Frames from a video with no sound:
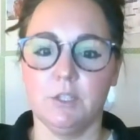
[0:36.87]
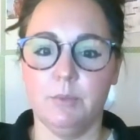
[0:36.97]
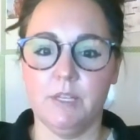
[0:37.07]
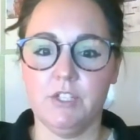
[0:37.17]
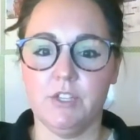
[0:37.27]

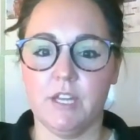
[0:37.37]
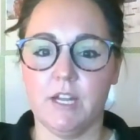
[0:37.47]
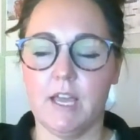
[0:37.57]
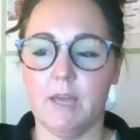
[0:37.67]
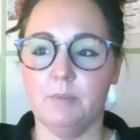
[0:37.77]
picture that I
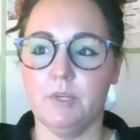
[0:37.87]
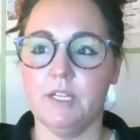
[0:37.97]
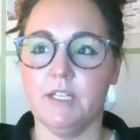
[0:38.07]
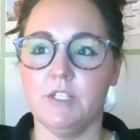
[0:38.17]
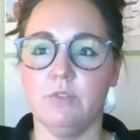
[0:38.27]
had put
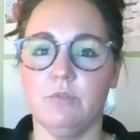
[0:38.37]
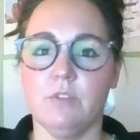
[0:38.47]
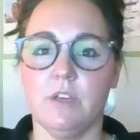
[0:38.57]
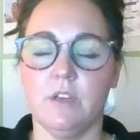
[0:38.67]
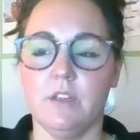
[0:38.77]
into
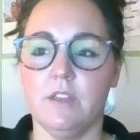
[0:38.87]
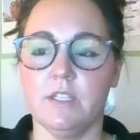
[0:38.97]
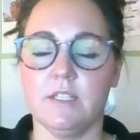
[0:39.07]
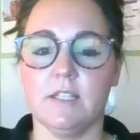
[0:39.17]
this